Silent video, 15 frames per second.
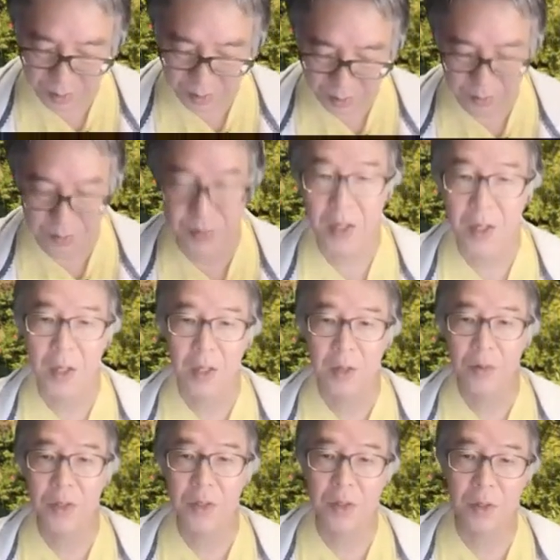proof,
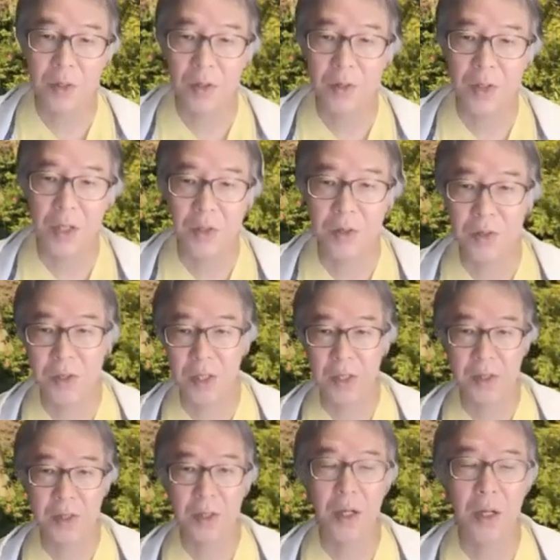which only
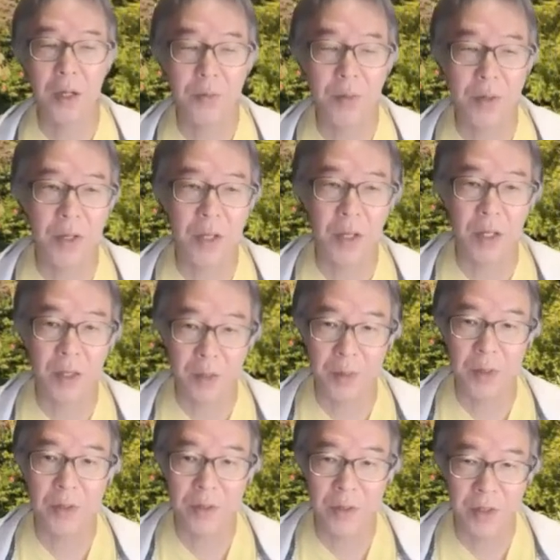uses very
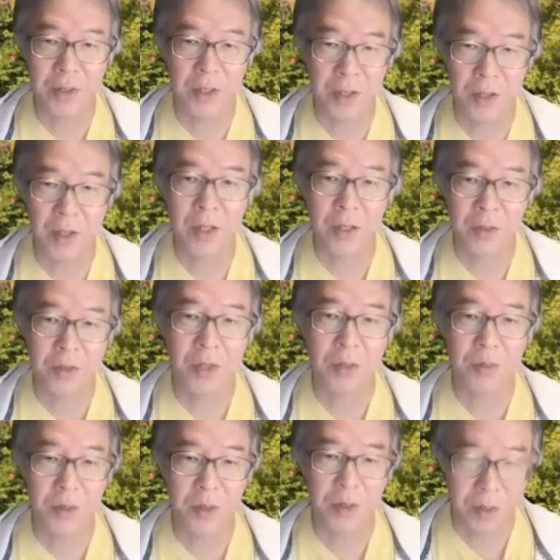elementary linear
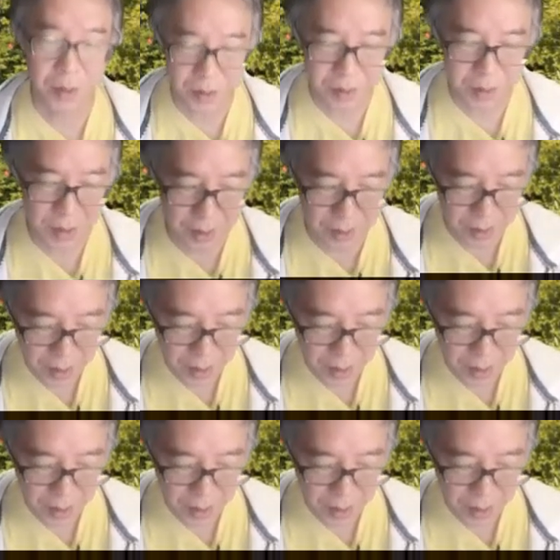algebra. Okay.